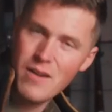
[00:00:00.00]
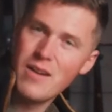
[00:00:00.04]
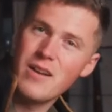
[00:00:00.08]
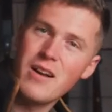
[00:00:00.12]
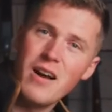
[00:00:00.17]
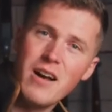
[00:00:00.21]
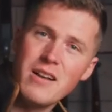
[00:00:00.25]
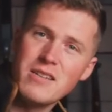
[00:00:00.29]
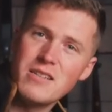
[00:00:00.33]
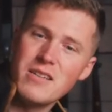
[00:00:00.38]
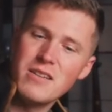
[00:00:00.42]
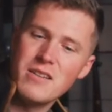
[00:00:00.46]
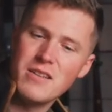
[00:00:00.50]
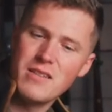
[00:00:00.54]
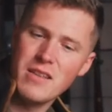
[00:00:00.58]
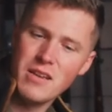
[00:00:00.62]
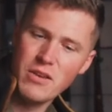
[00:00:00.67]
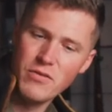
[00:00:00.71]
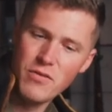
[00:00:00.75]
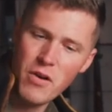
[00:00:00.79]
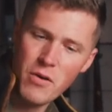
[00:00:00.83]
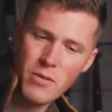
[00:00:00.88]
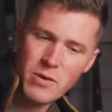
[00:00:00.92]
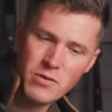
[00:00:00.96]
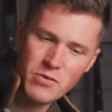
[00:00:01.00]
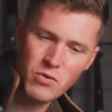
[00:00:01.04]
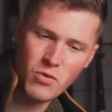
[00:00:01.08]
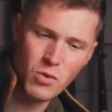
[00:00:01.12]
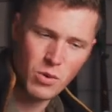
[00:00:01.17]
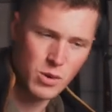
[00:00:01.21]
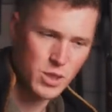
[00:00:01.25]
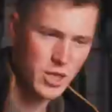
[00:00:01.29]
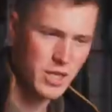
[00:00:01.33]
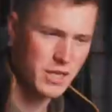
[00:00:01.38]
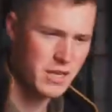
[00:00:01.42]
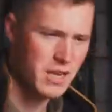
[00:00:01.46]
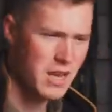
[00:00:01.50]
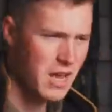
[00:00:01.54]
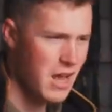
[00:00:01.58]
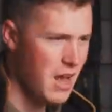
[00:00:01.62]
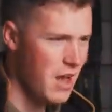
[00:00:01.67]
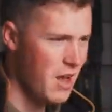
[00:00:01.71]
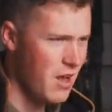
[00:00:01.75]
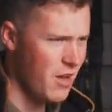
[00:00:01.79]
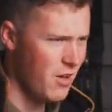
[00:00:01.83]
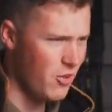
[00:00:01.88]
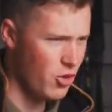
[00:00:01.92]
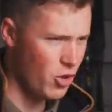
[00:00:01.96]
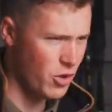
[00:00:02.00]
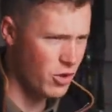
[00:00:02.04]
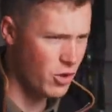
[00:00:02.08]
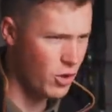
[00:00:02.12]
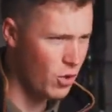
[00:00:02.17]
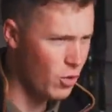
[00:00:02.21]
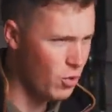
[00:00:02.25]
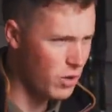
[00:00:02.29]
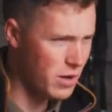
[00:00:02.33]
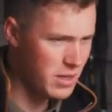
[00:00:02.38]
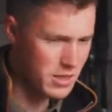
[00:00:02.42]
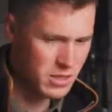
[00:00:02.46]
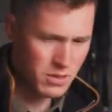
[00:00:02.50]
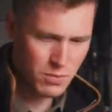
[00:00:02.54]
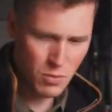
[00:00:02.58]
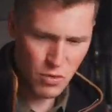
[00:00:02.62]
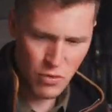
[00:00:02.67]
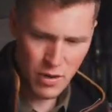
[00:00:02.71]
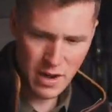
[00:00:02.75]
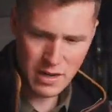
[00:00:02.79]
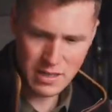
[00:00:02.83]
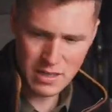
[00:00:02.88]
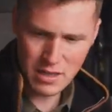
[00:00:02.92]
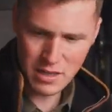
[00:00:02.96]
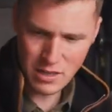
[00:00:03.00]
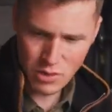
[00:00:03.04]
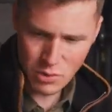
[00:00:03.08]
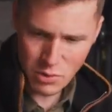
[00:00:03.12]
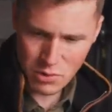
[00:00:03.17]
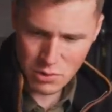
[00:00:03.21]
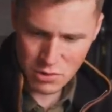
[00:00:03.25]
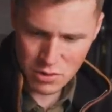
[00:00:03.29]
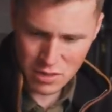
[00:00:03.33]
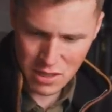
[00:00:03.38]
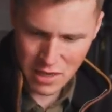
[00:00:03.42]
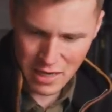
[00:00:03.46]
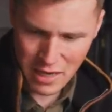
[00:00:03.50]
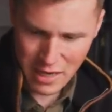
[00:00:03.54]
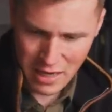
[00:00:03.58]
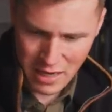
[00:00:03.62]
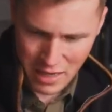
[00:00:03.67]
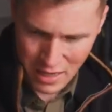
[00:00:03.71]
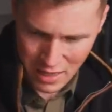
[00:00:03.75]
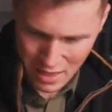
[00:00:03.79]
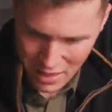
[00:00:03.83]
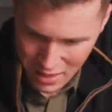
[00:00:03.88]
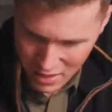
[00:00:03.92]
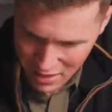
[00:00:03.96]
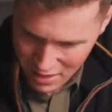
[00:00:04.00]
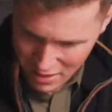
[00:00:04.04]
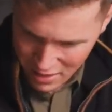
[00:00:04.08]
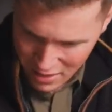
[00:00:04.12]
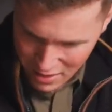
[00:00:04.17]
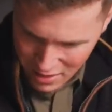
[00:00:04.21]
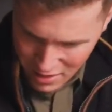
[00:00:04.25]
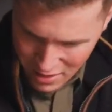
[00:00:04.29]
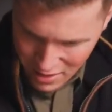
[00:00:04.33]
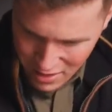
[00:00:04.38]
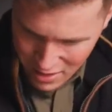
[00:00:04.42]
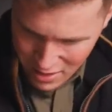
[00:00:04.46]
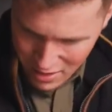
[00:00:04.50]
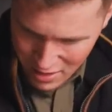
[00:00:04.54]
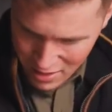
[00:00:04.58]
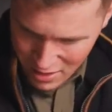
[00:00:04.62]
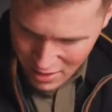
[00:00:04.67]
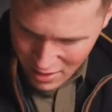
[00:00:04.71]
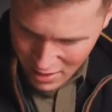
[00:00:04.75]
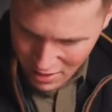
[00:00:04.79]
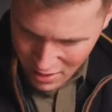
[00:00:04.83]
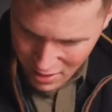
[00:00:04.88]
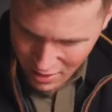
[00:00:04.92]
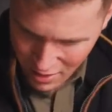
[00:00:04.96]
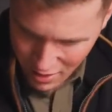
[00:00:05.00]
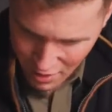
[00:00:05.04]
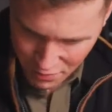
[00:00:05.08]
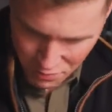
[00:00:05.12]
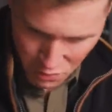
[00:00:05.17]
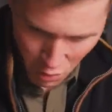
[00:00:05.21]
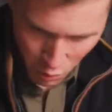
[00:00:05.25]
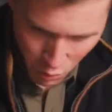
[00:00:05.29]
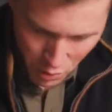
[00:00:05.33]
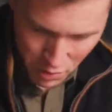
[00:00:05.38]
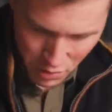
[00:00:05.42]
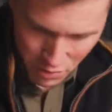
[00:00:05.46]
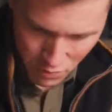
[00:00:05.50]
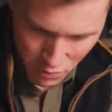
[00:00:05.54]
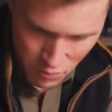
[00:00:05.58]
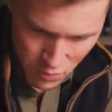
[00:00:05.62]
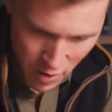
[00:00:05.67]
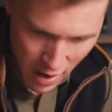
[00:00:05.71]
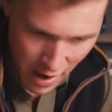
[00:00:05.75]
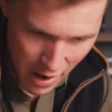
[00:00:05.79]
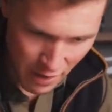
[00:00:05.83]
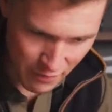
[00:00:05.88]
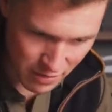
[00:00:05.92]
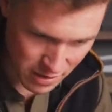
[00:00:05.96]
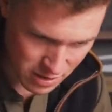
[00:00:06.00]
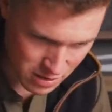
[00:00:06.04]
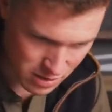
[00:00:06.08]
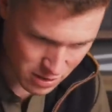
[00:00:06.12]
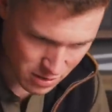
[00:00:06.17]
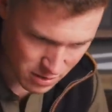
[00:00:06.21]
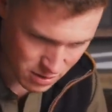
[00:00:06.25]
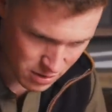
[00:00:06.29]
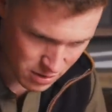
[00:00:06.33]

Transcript: Guys, thank you very much for watching. The coolest Beretta you will see, if not one of the rarest